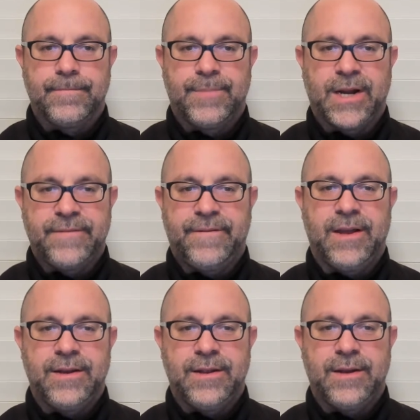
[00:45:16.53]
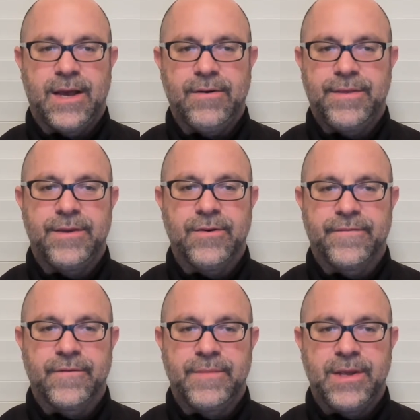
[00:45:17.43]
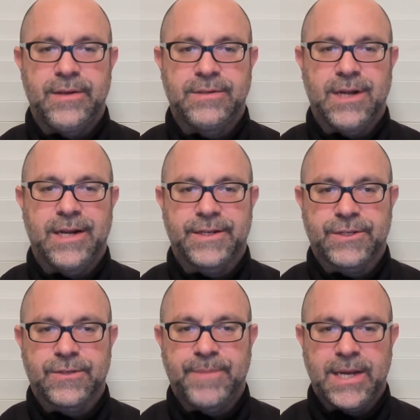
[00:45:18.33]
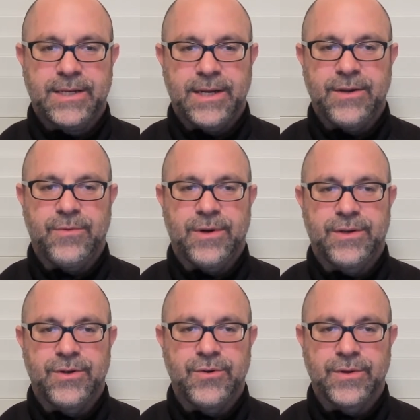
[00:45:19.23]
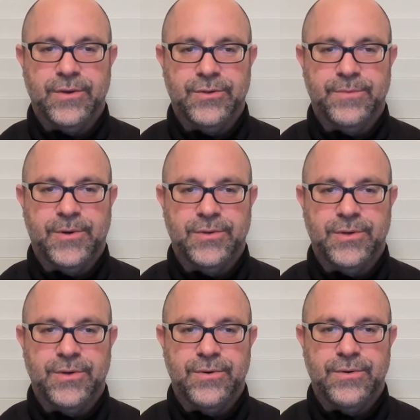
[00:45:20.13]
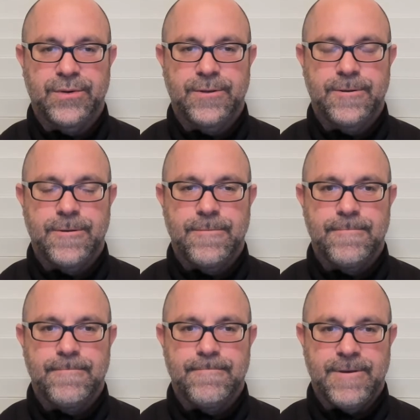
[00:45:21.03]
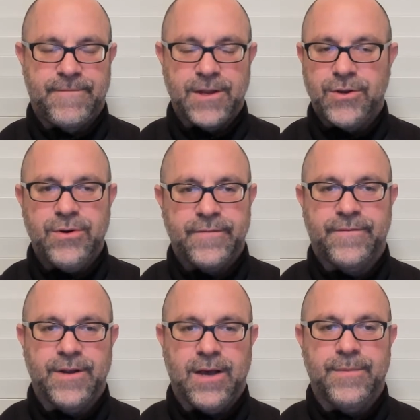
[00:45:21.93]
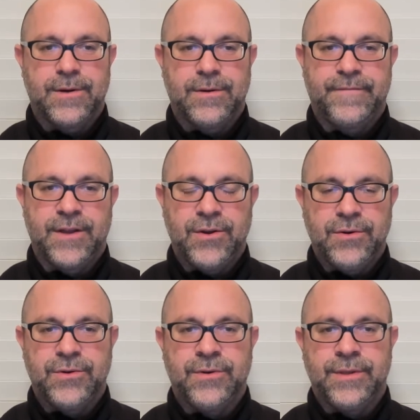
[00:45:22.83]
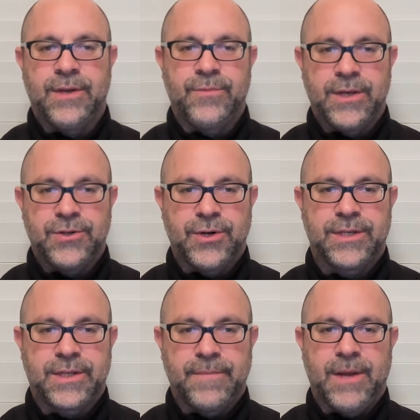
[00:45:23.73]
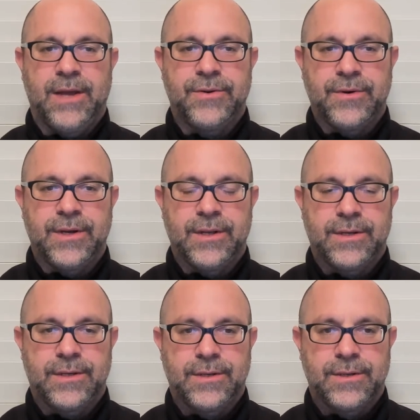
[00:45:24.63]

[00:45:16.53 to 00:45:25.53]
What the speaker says: But I find it healthier for me to not expect anyone to do what they're supposed to do. If they do it, phenomenal. If they don't do it, then we address them not doing it.